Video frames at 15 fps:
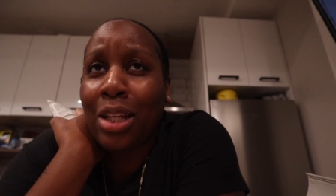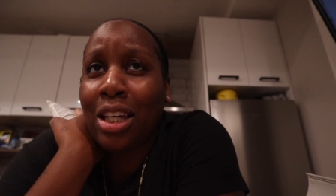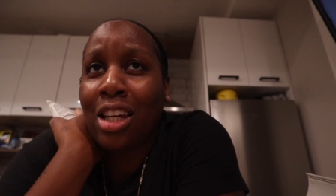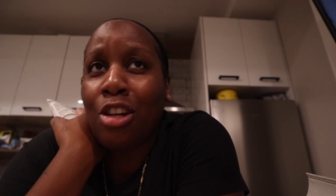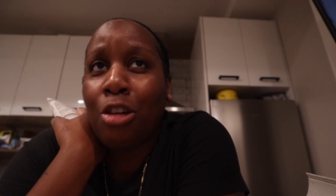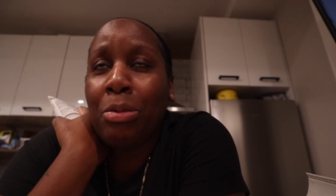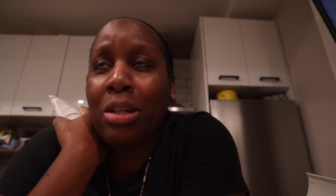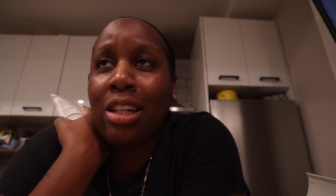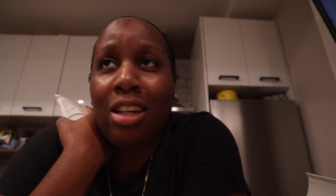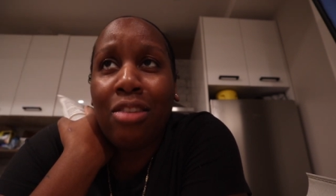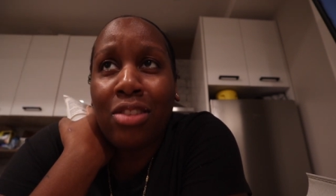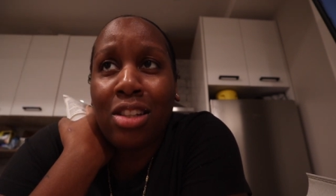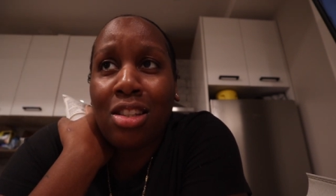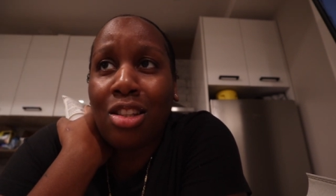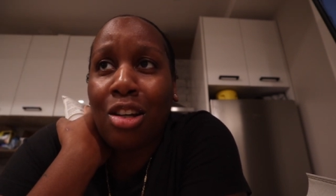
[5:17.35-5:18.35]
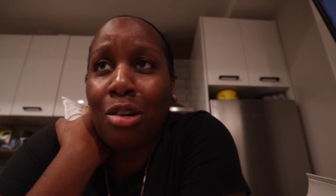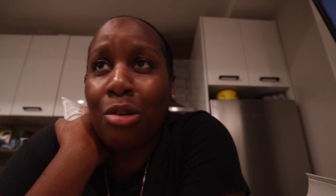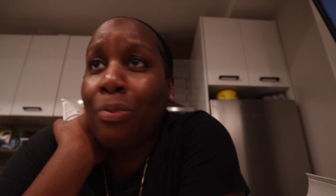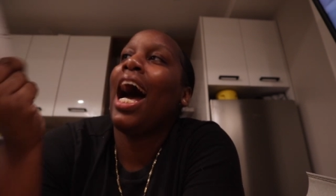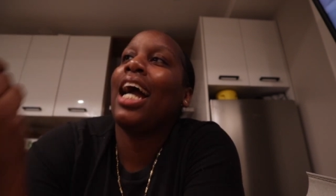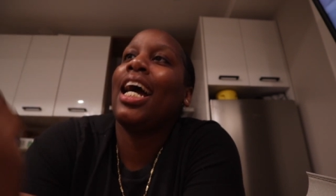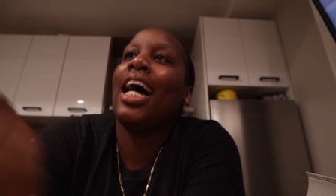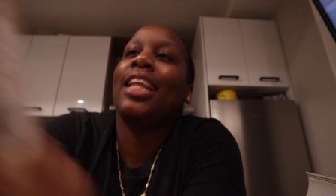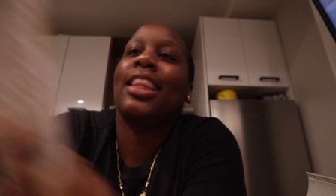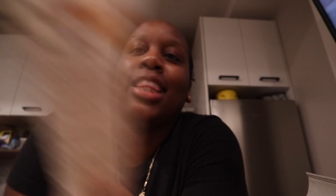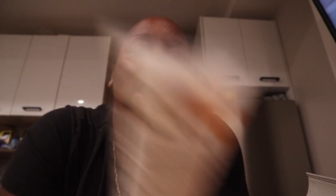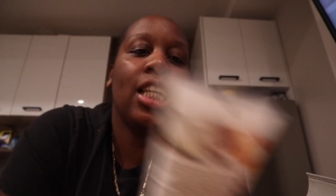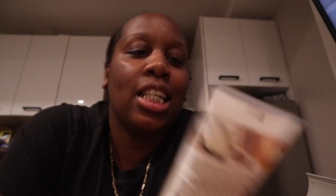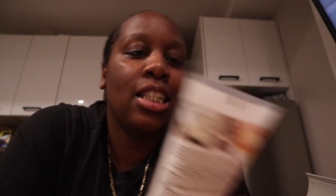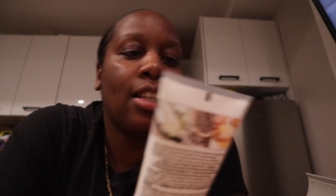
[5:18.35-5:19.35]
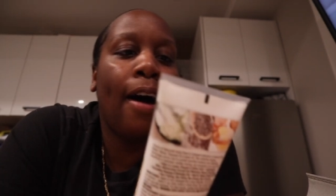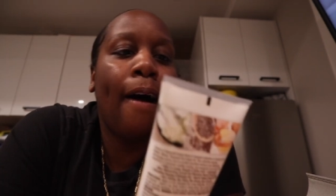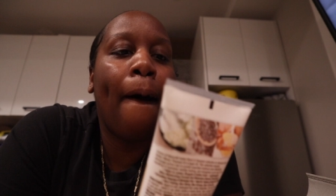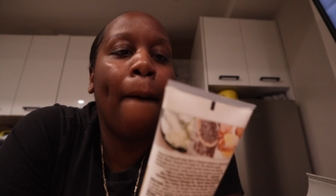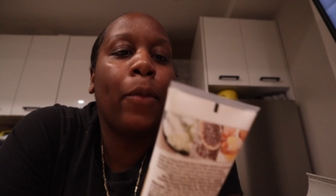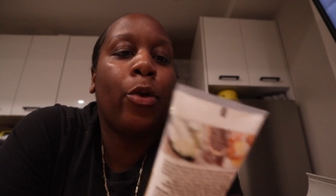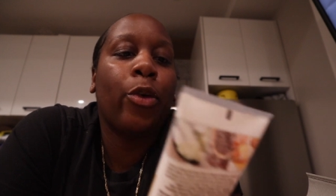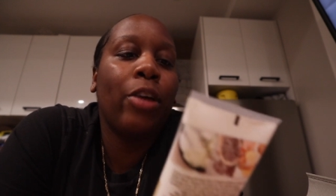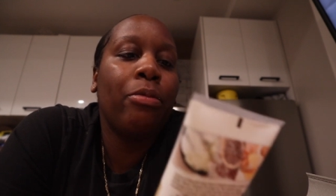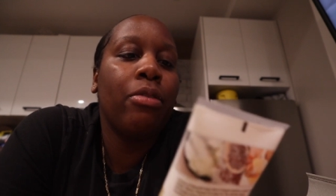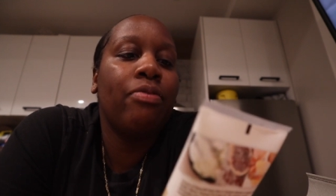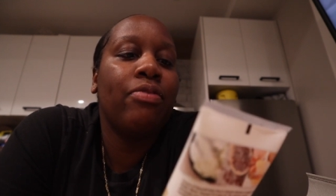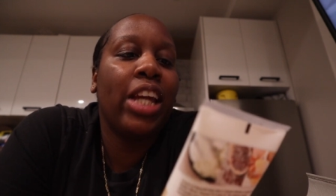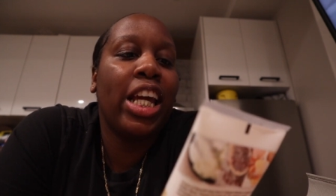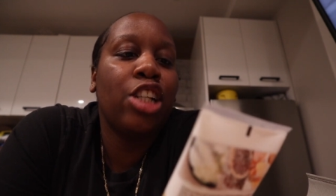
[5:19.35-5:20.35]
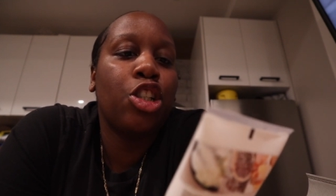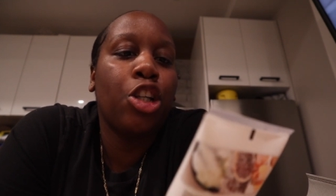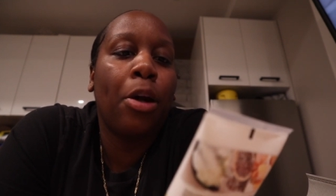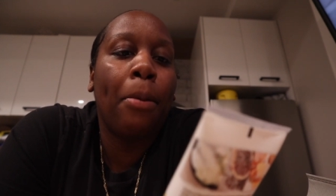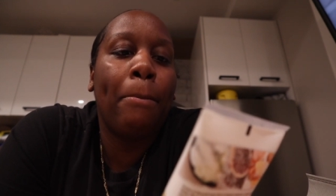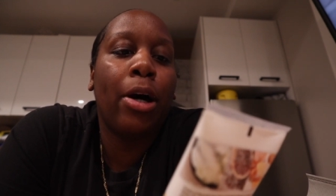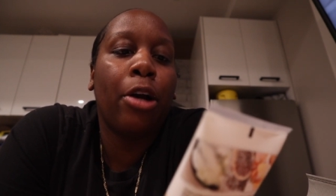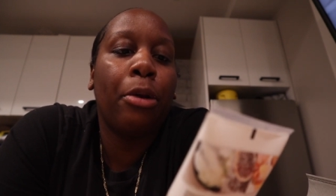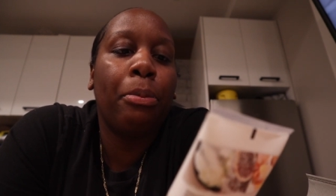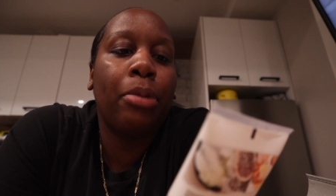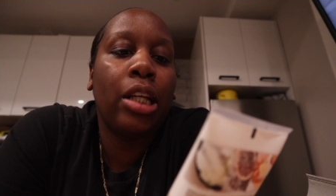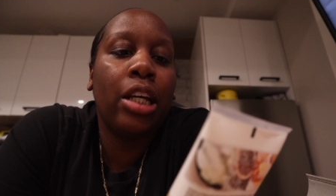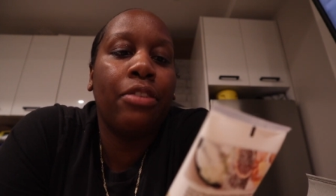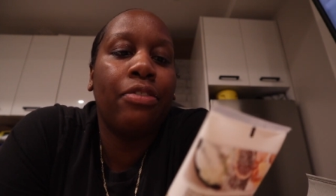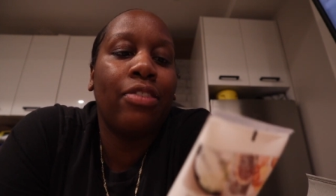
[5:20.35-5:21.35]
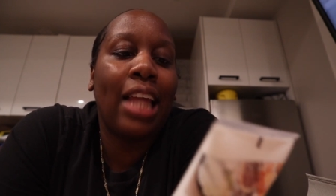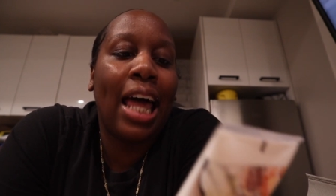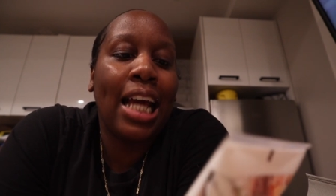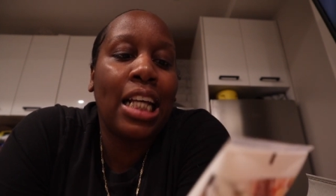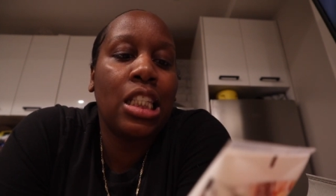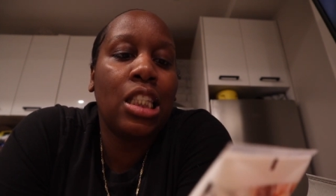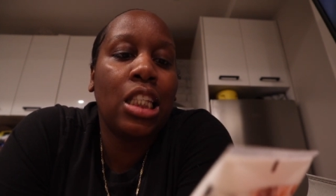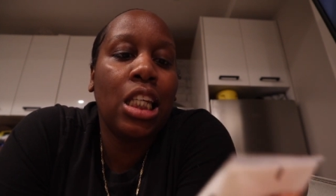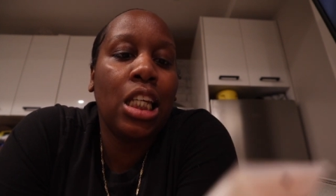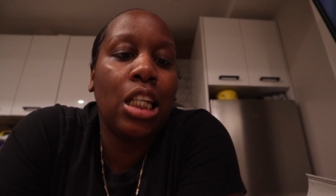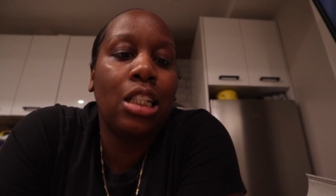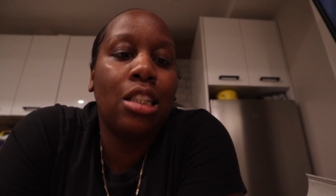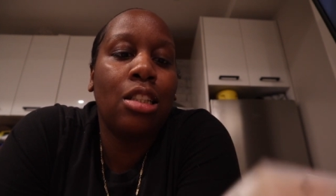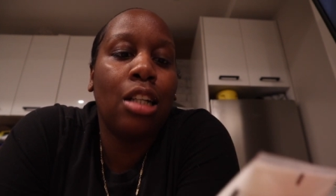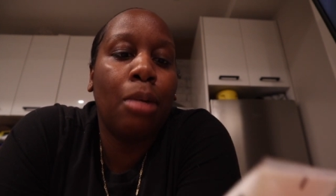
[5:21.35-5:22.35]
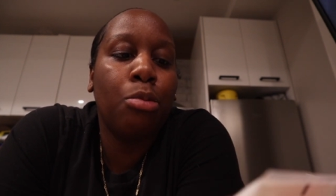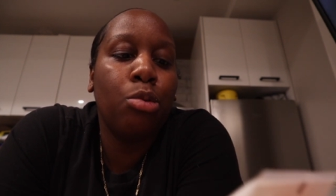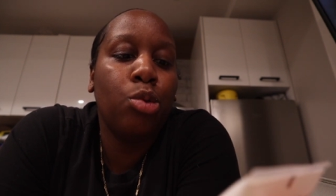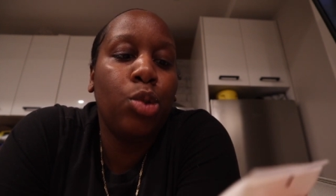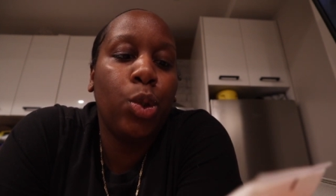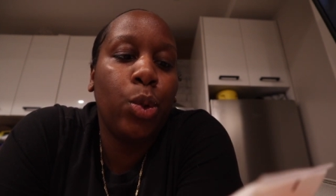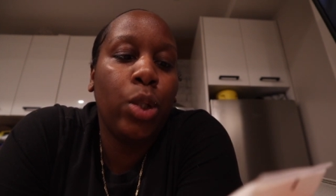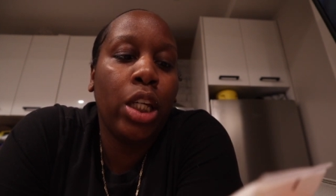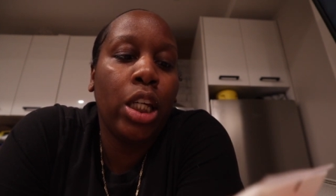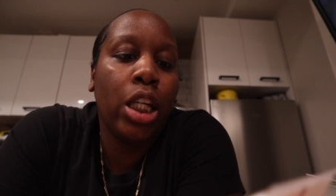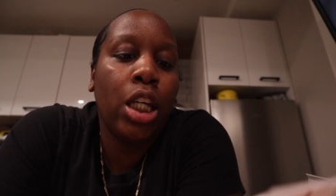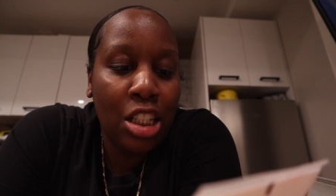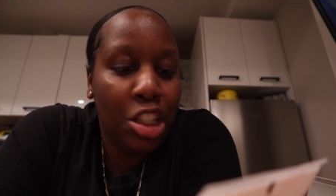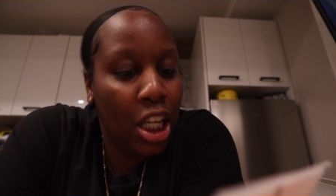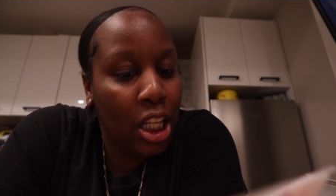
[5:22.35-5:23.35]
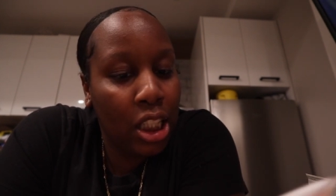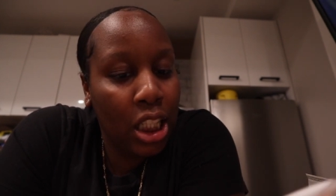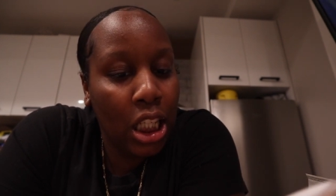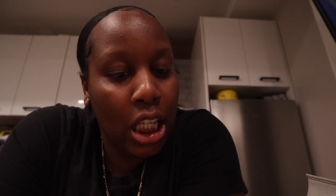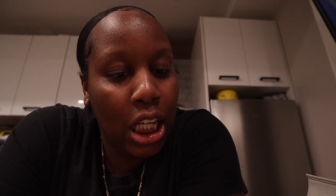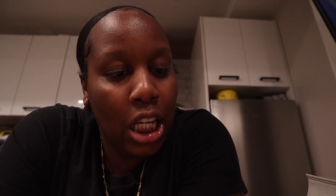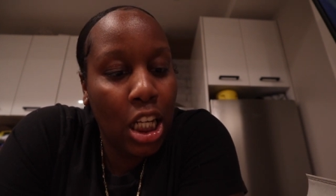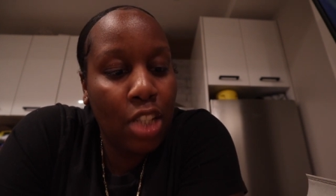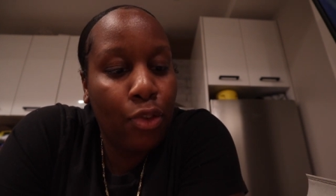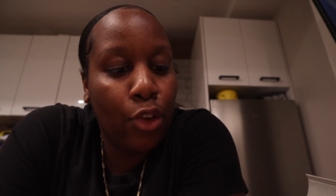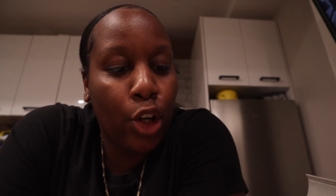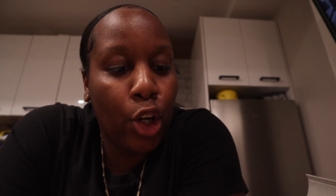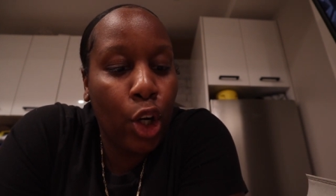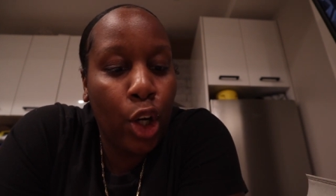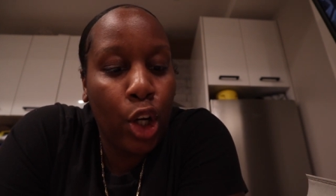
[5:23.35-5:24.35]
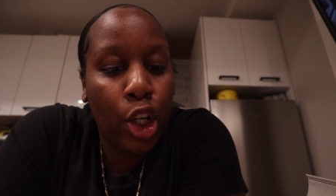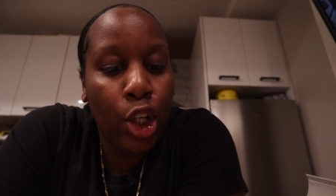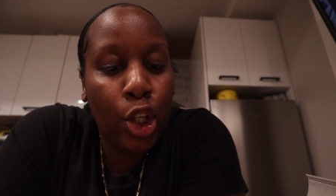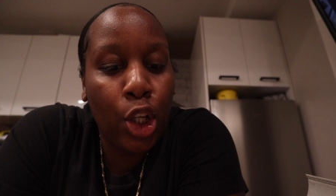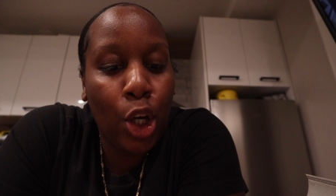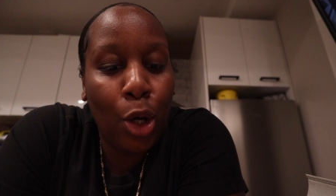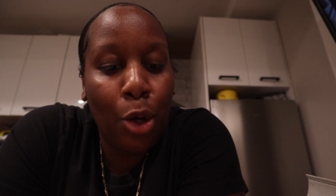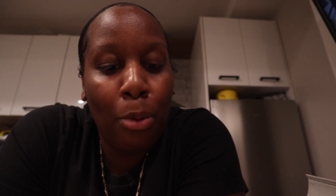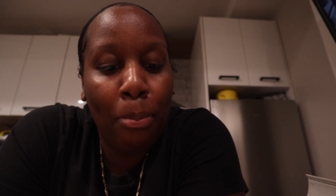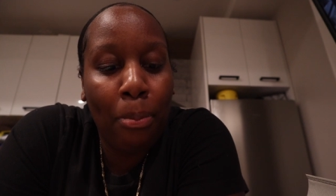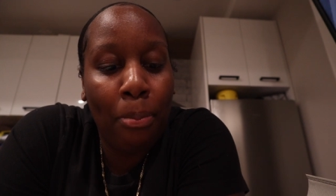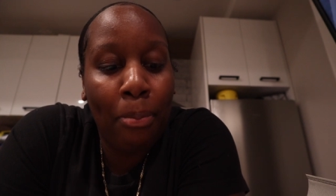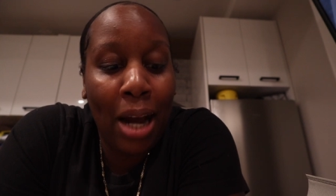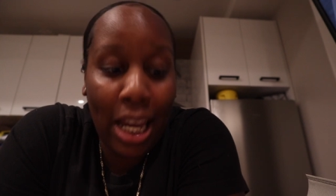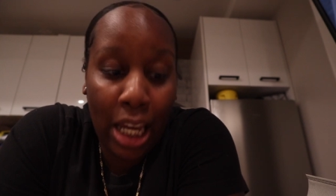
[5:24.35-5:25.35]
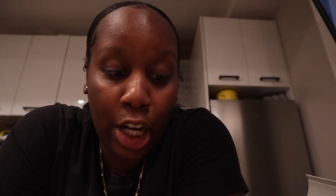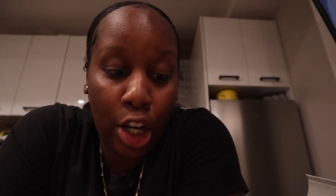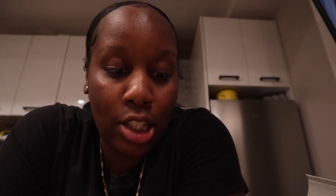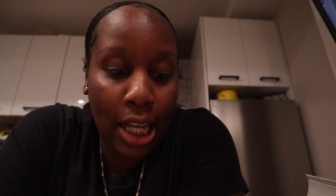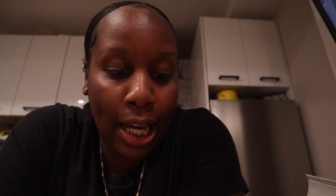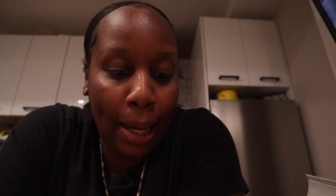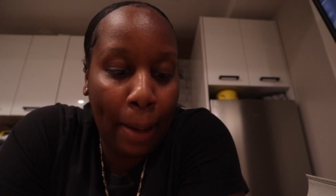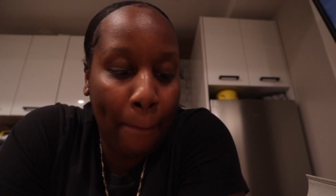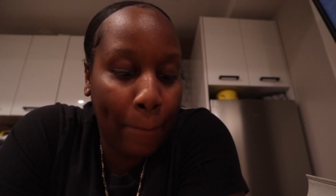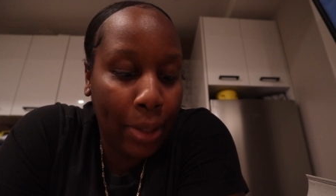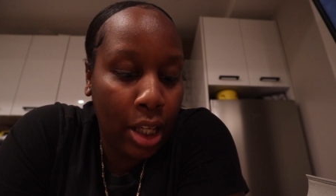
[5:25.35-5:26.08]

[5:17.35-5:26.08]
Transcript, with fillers: Like it don't be given. So I got this um, Creme of Nature Butter Blend Flaxseed Double Duty Jelly and it's for, you know, my hair type